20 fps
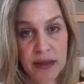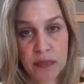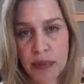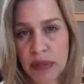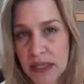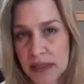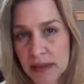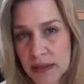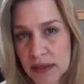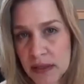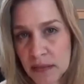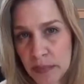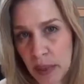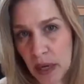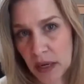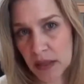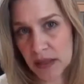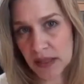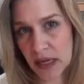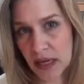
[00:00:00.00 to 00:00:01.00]
the pieces and
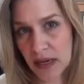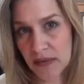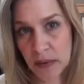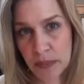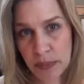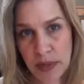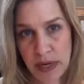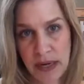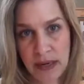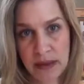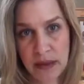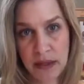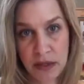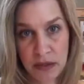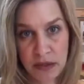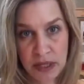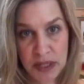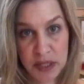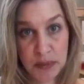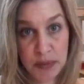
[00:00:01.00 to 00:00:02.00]
parts of a brand that
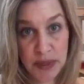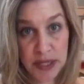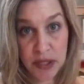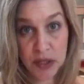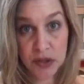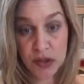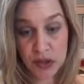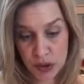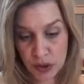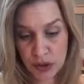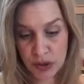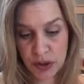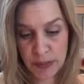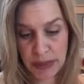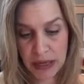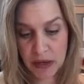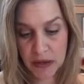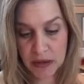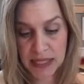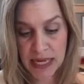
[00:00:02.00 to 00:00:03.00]
you need to be concerned
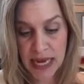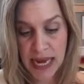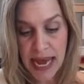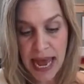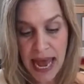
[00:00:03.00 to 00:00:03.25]
about,